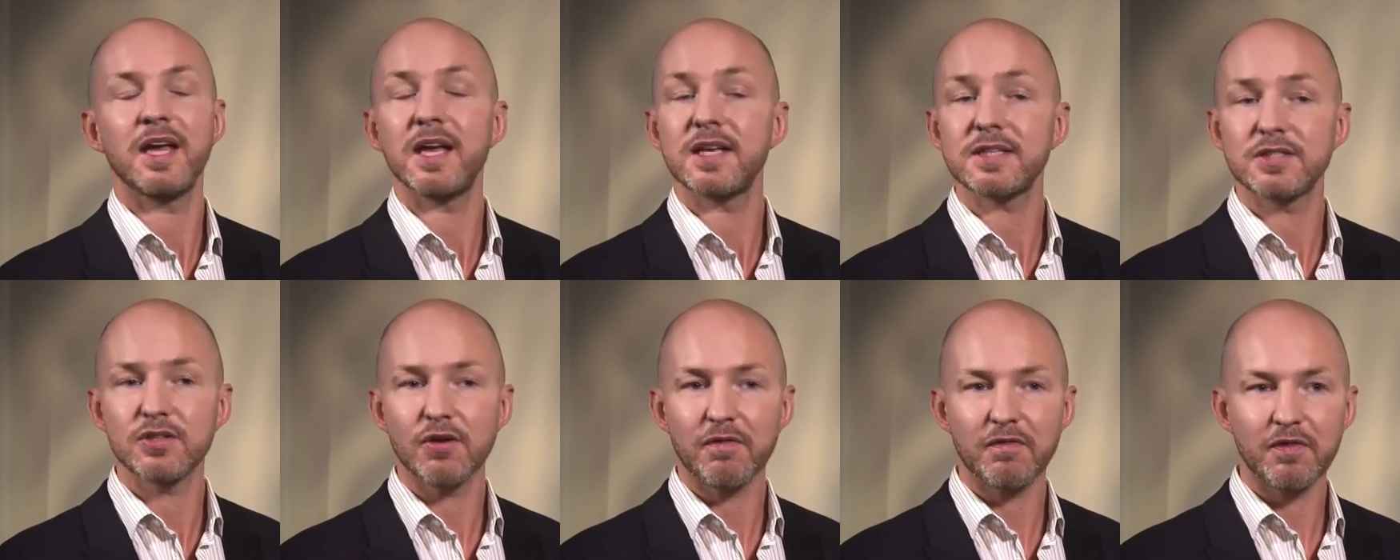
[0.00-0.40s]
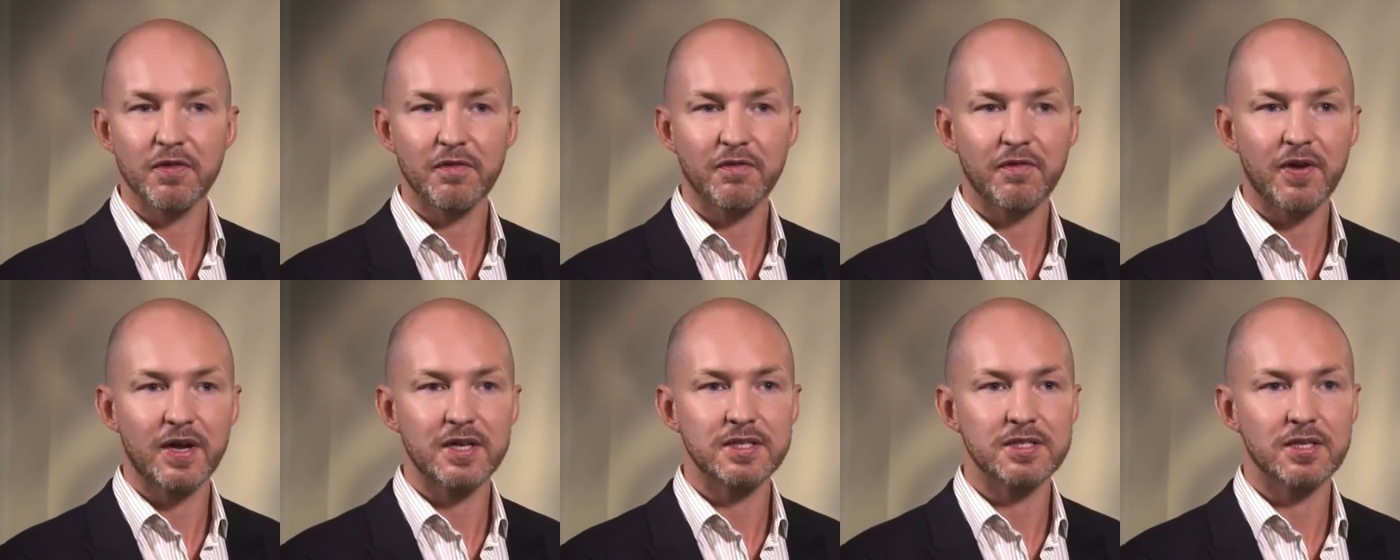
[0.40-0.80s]
It's not for the
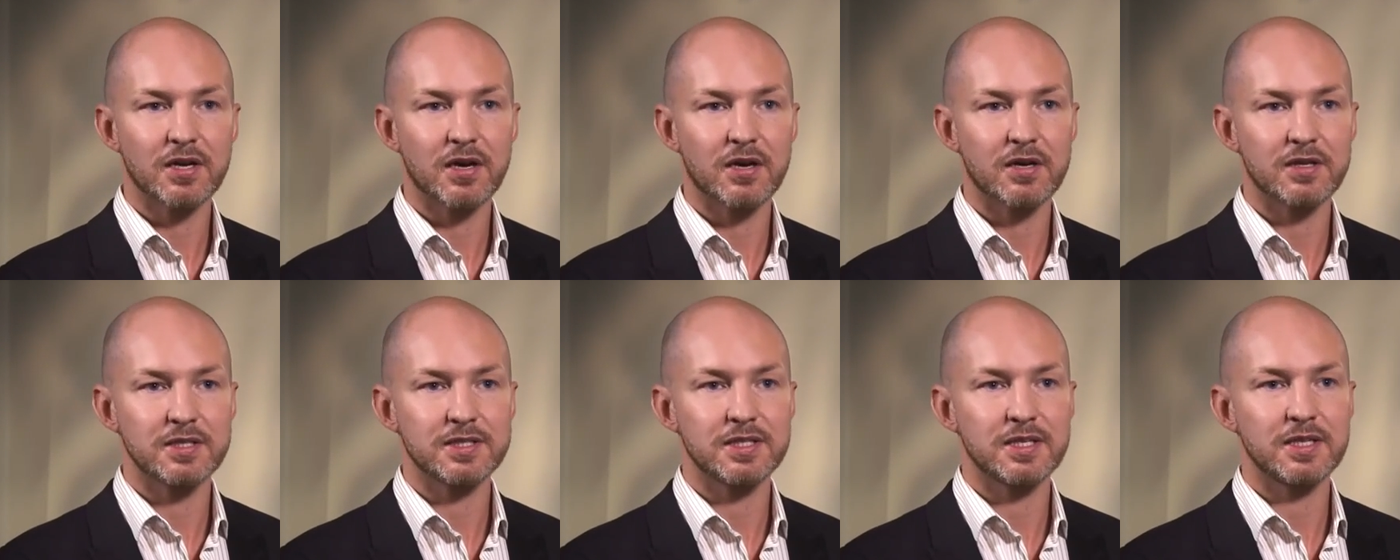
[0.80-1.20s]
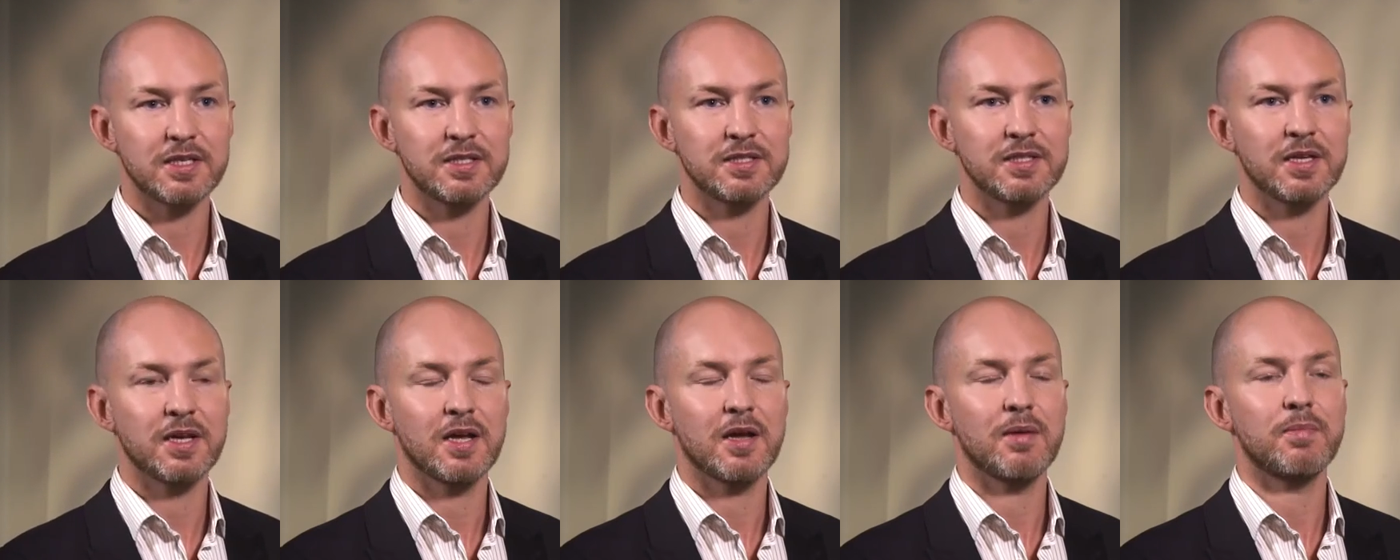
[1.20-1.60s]

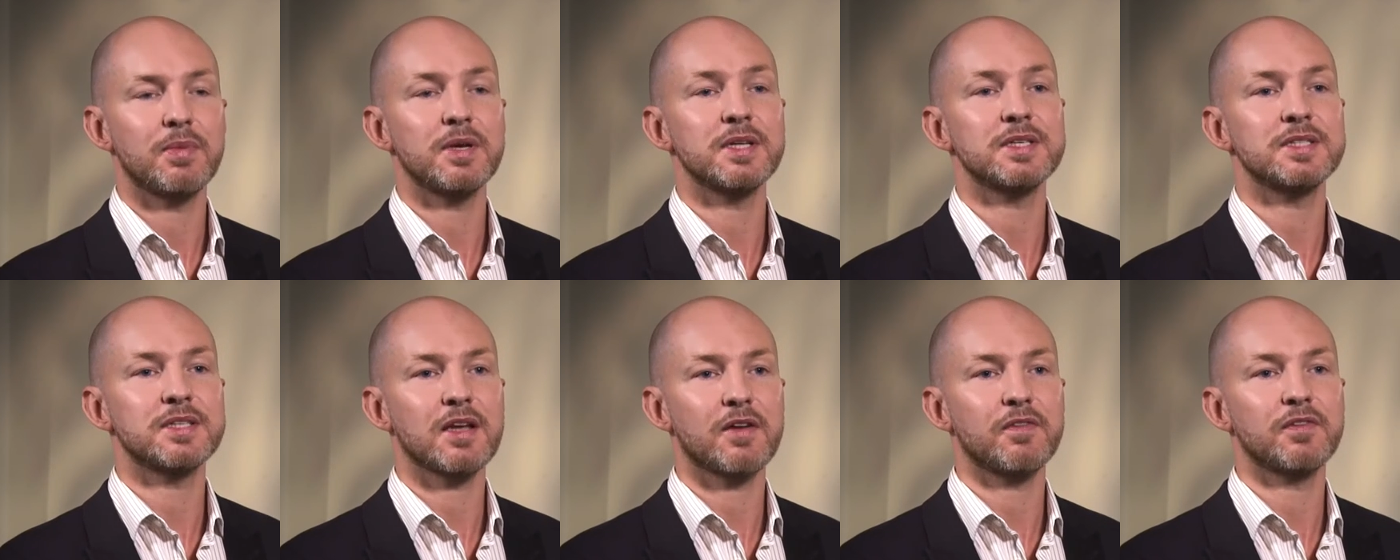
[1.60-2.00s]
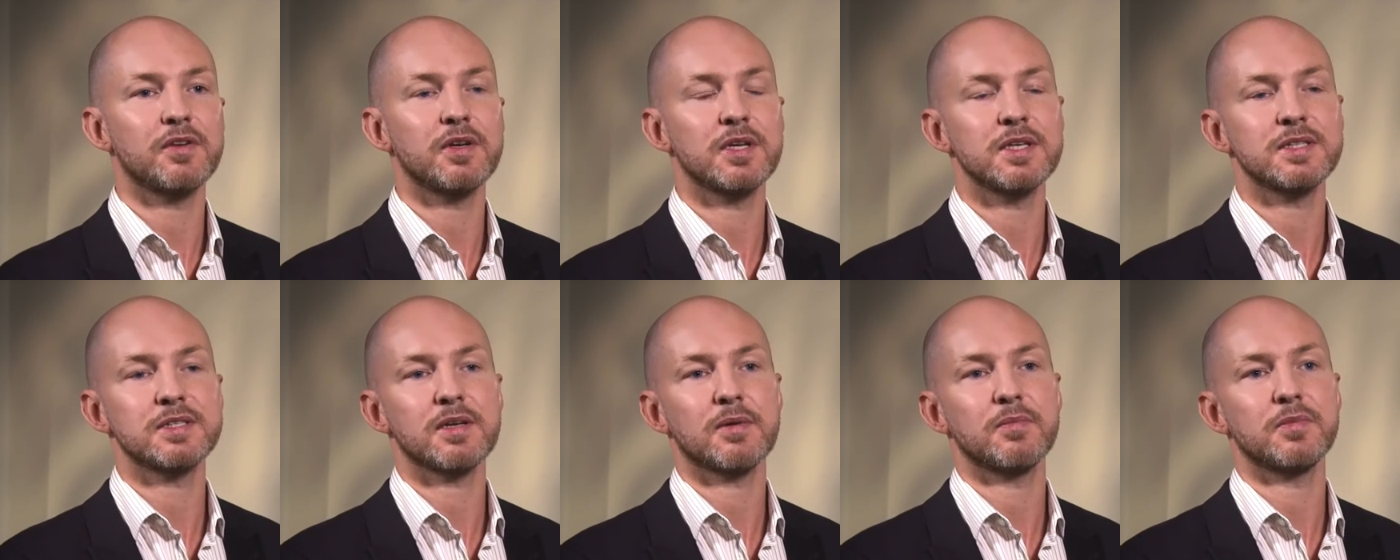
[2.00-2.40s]
faint-hearted, but it's
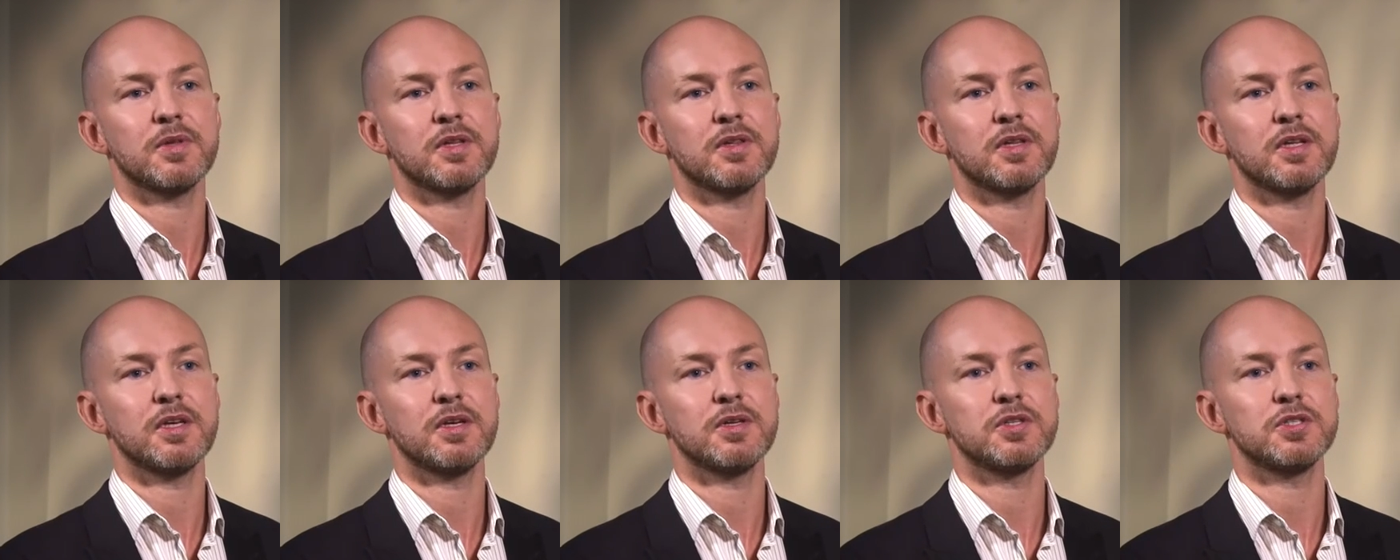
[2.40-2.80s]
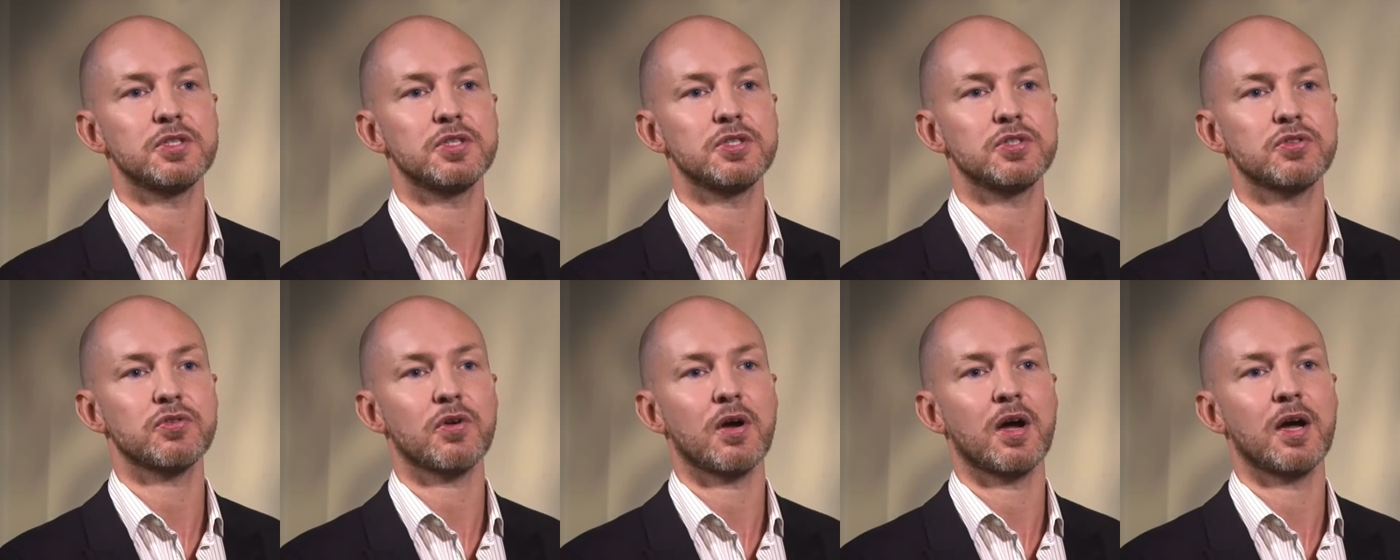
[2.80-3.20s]
definitely something that you
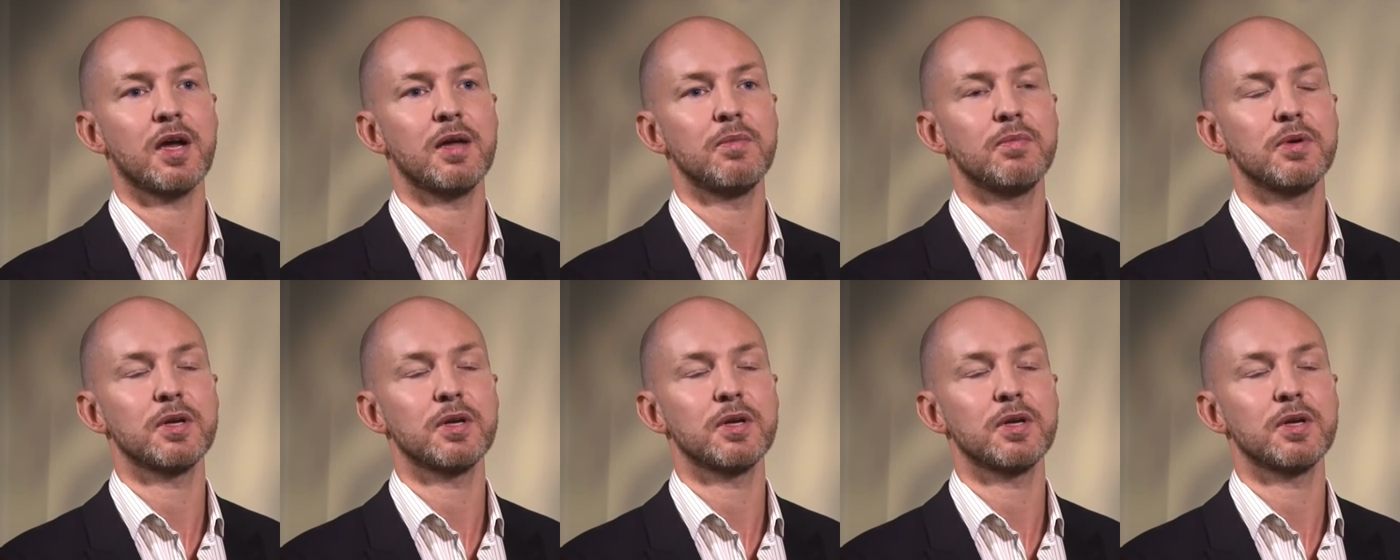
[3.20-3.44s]
should try,